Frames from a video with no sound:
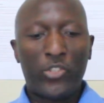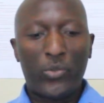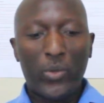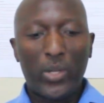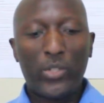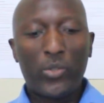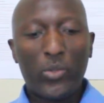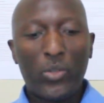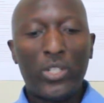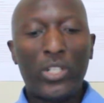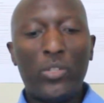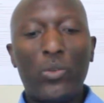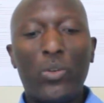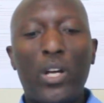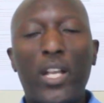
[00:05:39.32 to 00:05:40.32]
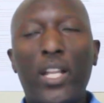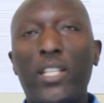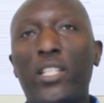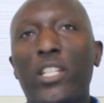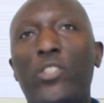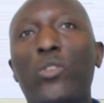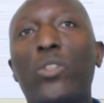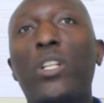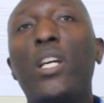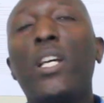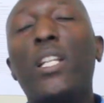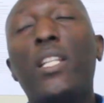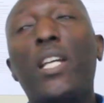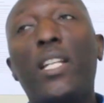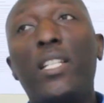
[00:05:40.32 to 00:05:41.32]
situation in the organization,
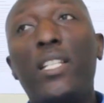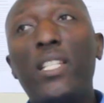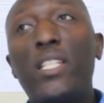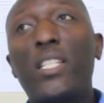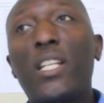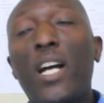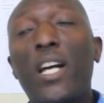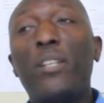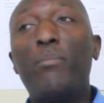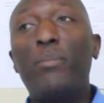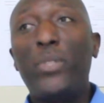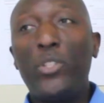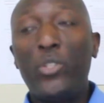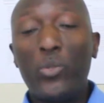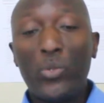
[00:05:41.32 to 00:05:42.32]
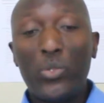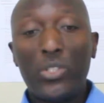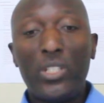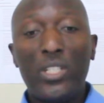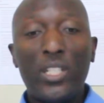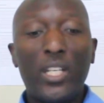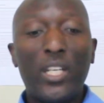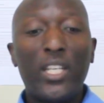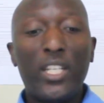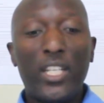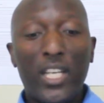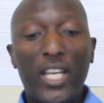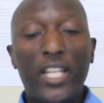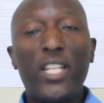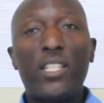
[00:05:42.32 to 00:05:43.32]
that this can be used
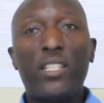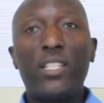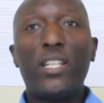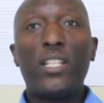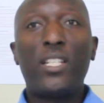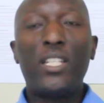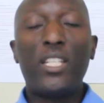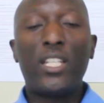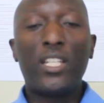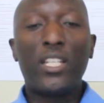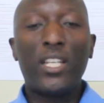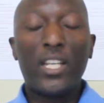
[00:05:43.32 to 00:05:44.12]
in any setting.